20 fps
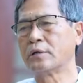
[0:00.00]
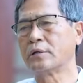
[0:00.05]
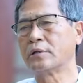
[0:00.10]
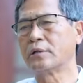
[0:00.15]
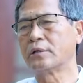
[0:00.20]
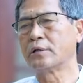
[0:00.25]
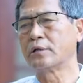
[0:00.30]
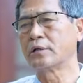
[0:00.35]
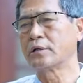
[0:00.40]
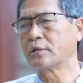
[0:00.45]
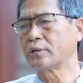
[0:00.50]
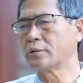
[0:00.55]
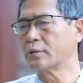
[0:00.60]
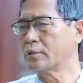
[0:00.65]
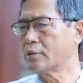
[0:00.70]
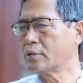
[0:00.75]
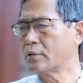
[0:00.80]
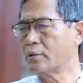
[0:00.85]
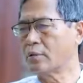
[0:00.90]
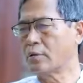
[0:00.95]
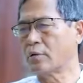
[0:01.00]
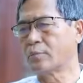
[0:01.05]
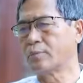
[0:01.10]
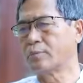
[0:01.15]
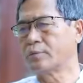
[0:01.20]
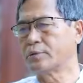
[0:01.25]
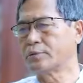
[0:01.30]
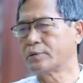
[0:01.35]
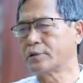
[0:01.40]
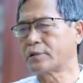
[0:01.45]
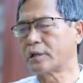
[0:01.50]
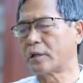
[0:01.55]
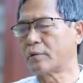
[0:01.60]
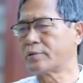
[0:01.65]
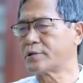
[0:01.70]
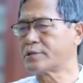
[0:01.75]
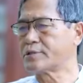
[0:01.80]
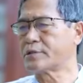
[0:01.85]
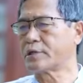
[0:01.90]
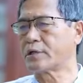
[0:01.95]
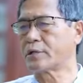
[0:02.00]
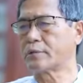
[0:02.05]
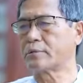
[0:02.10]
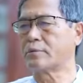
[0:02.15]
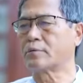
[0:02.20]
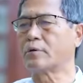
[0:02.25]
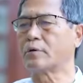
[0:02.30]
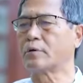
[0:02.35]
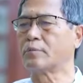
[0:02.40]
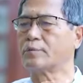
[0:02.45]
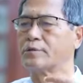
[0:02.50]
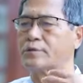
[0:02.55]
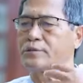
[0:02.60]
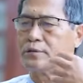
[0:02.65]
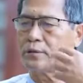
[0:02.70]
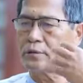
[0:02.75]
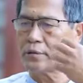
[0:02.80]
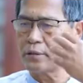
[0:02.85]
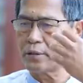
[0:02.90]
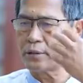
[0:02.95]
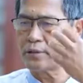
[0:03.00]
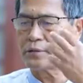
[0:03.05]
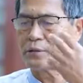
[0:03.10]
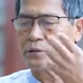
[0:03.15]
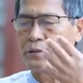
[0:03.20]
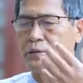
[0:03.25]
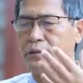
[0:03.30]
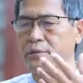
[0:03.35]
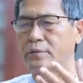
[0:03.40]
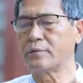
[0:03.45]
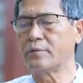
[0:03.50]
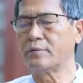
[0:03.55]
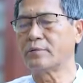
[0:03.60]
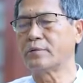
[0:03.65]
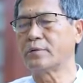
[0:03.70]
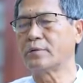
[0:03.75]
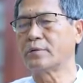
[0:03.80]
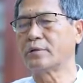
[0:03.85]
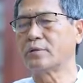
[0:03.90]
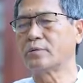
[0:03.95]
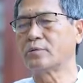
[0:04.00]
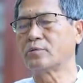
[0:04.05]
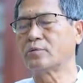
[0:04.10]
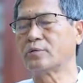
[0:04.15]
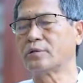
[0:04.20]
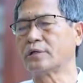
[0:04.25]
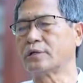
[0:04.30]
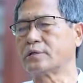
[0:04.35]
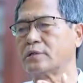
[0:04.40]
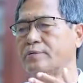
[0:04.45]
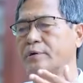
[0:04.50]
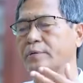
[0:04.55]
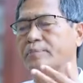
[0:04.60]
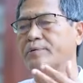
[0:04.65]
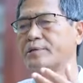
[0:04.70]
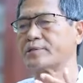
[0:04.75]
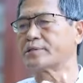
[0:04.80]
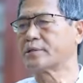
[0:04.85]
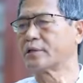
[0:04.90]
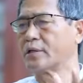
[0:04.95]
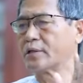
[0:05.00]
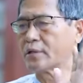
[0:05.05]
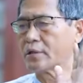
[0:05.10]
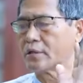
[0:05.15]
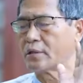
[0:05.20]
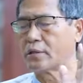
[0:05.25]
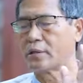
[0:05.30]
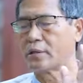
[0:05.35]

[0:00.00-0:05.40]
they are almost, the tribals are almost 90 to 95% are